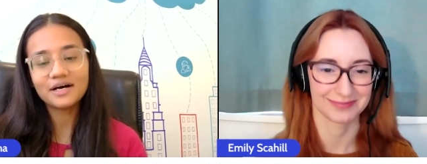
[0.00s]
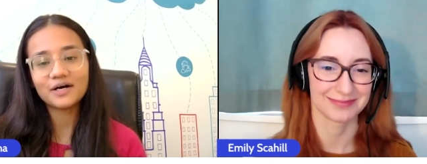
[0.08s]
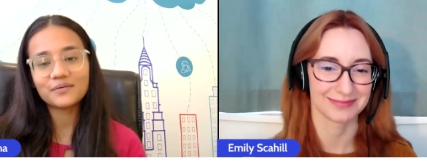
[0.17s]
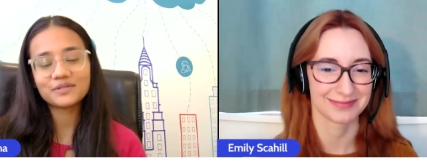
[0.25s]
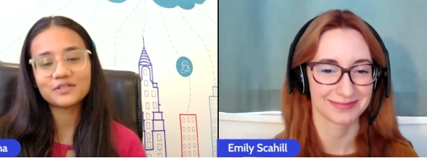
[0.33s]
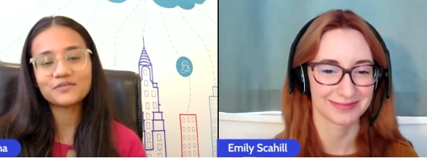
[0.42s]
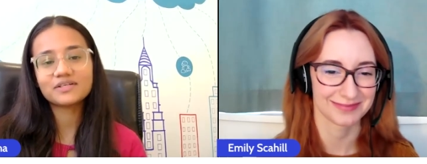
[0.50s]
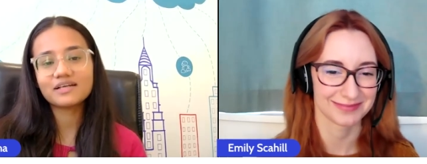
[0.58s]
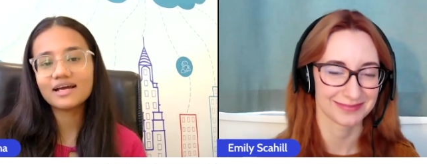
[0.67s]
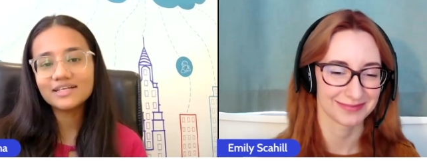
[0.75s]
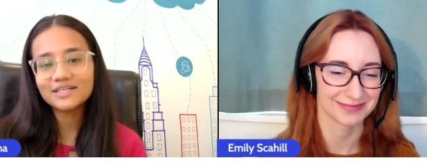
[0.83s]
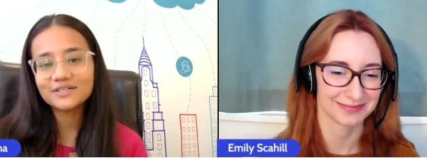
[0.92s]
Speaker 1: Uh, with over
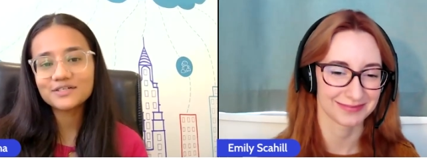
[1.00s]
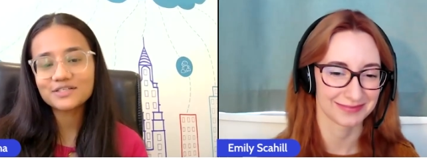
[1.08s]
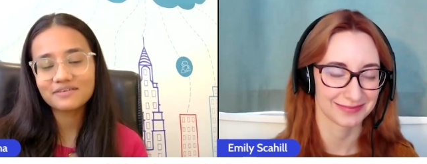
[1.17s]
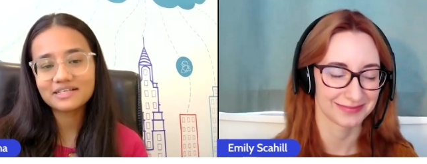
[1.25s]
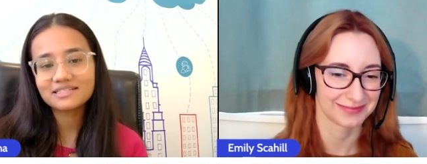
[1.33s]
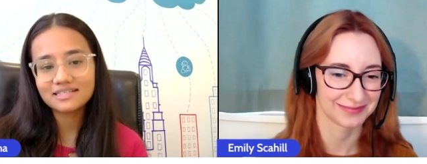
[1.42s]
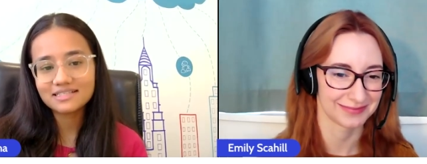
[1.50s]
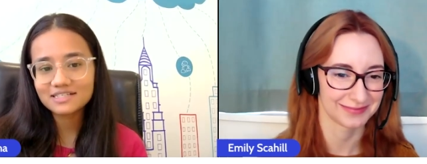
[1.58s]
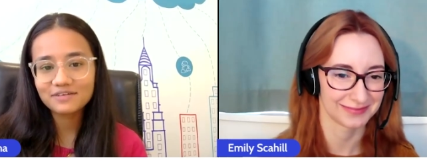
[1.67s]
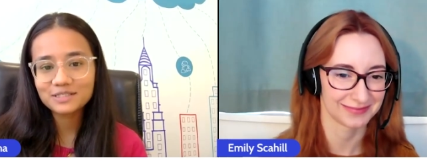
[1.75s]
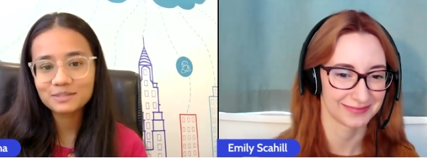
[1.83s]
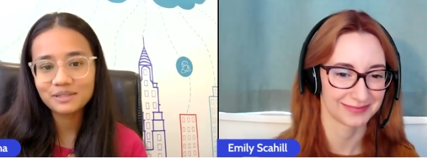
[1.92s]
nine years of
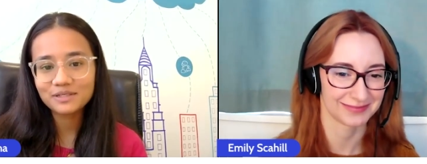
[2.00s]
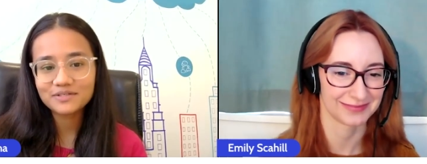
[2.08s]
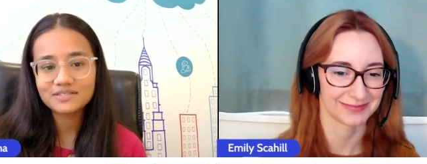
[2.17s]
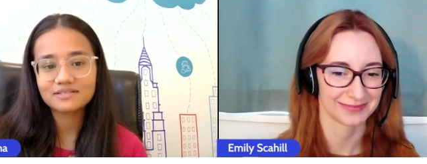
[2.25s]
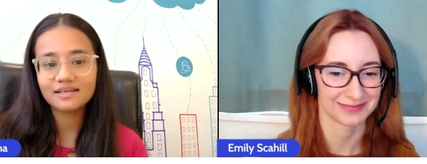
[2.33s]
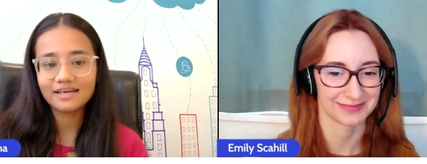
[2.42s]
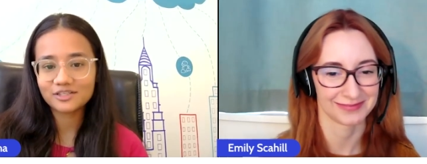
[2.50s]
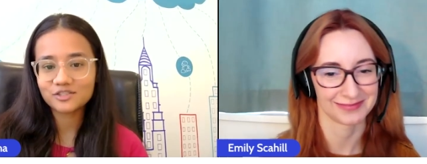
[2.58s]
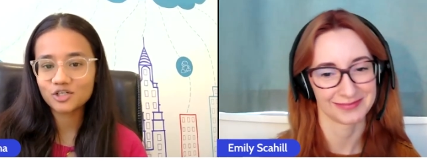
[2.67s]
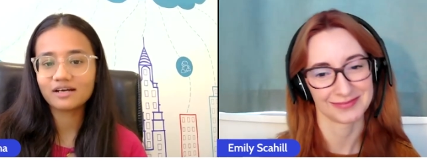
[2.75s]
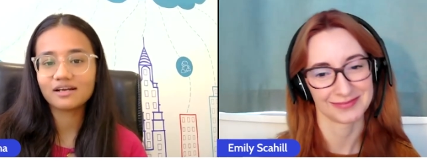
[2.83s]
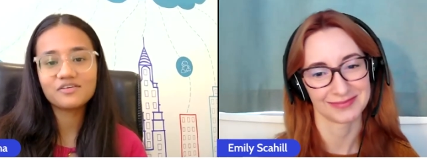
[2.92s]
extensive experience in
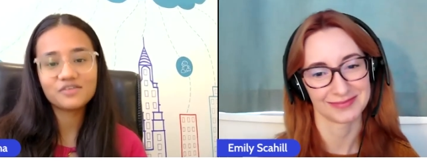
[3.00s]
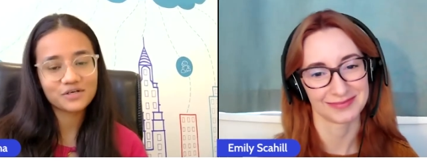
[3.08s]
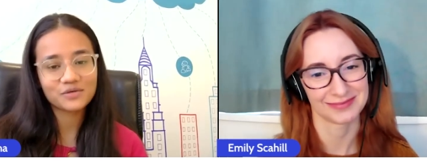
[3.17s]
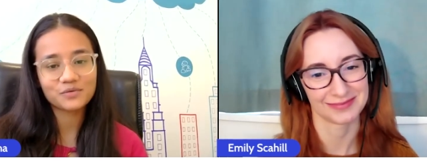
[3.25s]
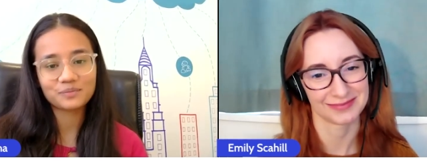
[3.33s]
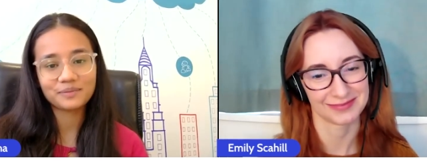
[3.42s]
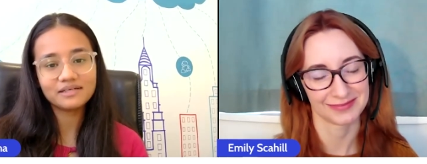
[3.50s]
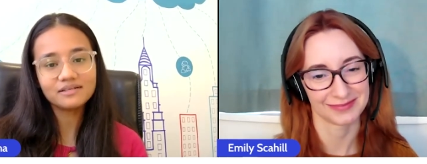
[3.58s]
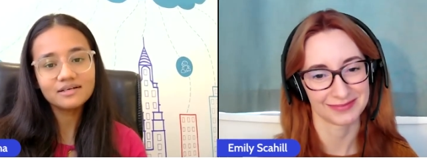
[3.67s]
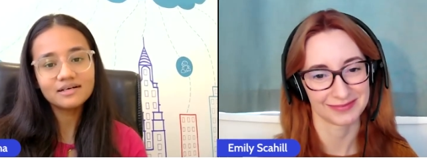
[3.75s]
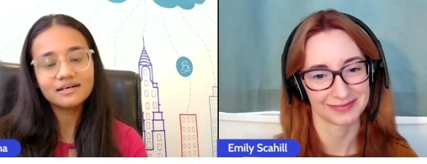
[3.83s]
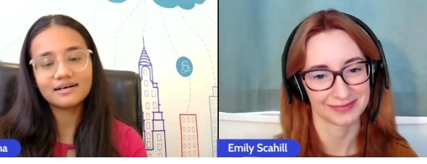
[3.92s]
HR and
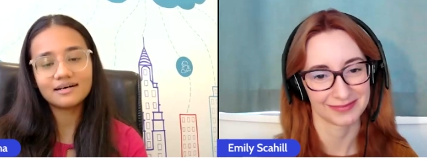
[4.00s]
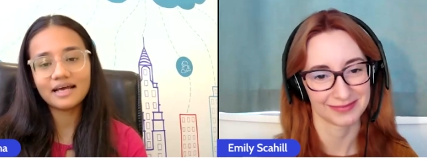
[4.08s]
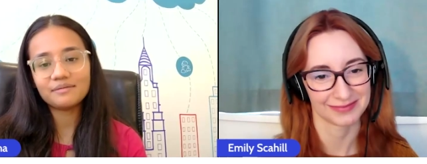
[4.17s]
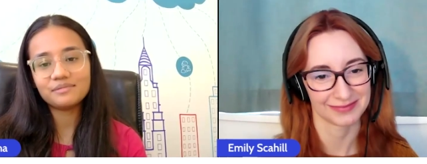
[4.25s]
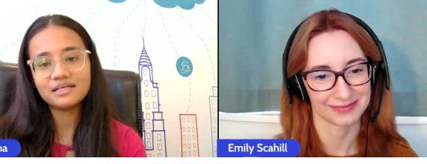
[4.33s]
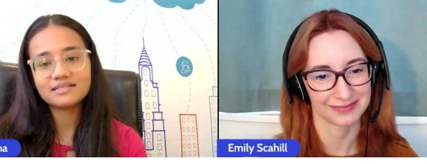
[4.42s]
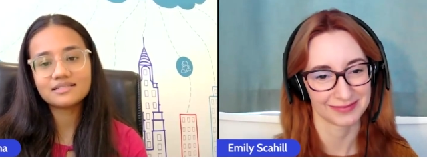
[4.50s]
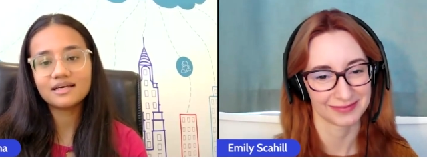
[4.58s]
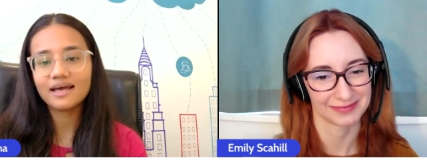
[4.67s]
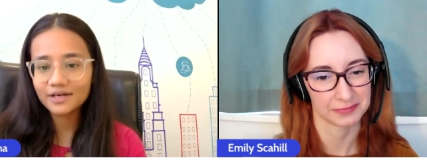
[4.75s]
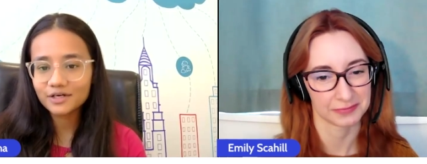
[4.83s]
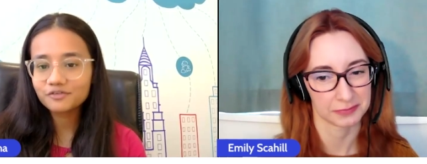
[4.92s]
recruitment, uh, Emily is
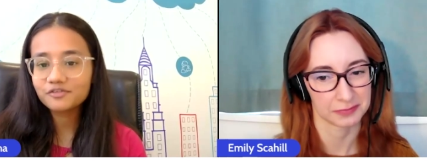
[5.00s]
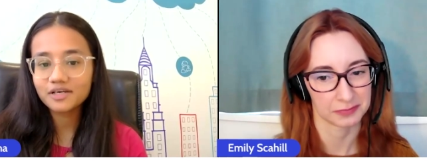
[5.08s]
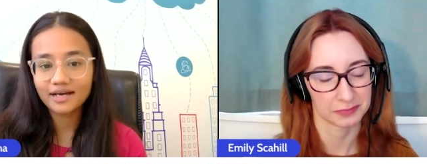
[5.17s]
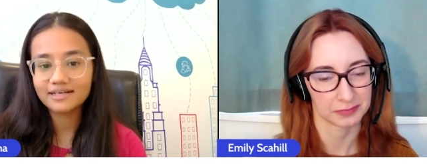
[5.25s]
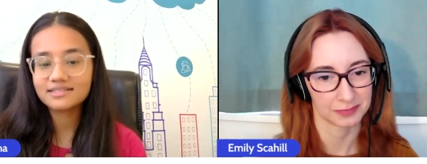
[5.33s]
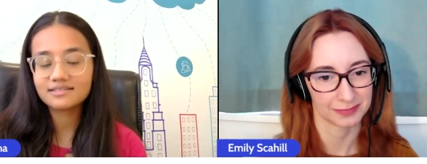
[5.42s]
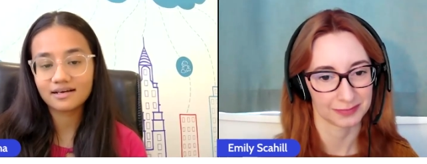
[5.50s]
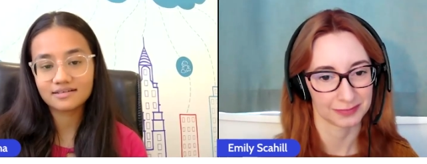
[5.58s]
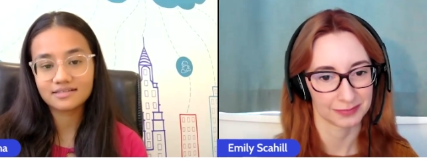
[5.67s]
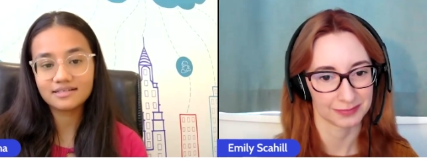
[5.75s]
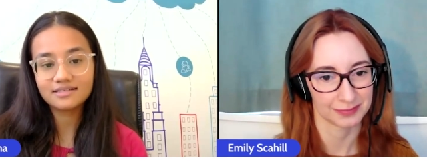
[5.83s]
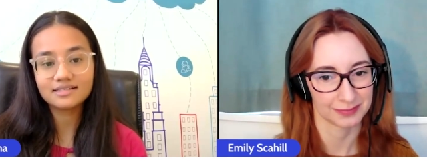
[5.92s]
the head of client
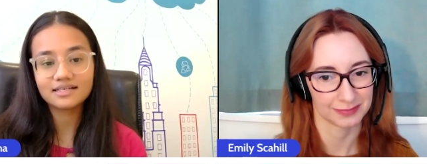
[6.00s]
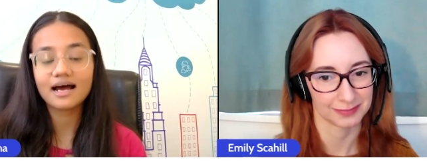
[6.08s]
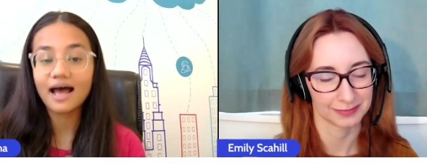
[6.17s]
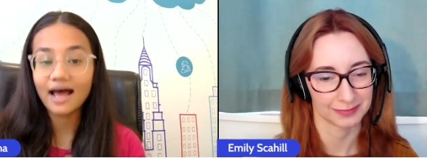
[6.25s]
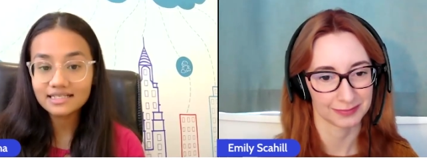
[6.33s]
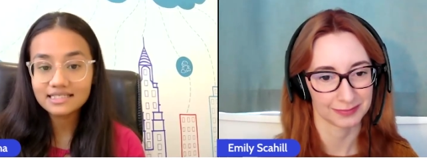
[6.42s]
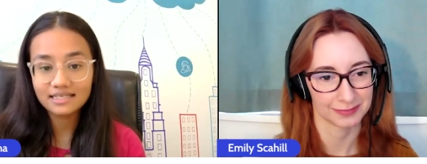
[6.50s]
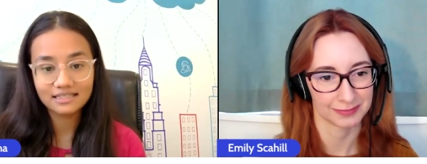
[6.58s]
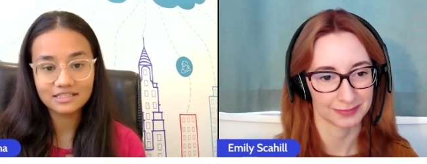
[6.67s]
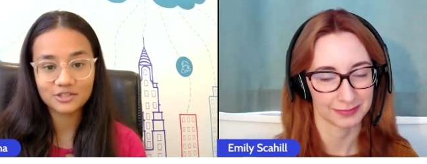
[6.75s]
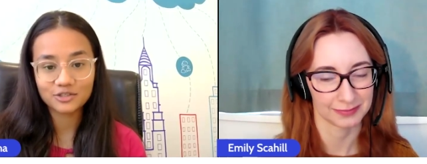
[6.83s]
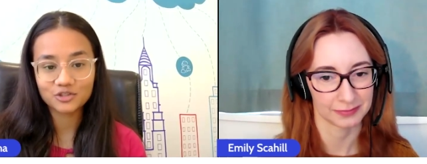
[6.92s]
success at
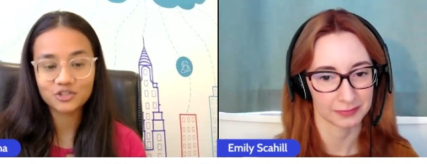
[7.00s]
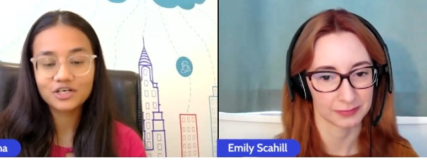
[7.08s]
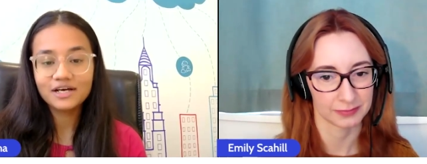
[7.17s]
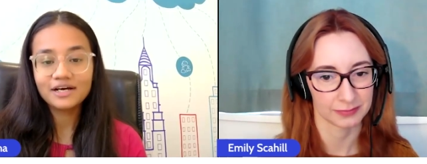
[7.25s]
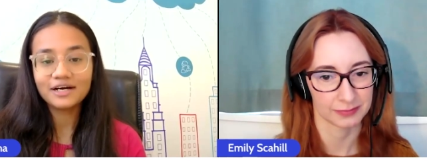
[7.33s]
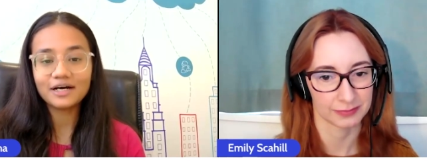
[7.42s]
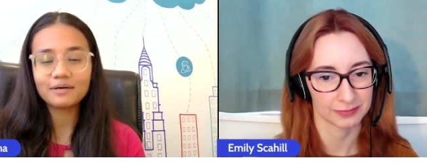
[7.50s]
Skillsearch.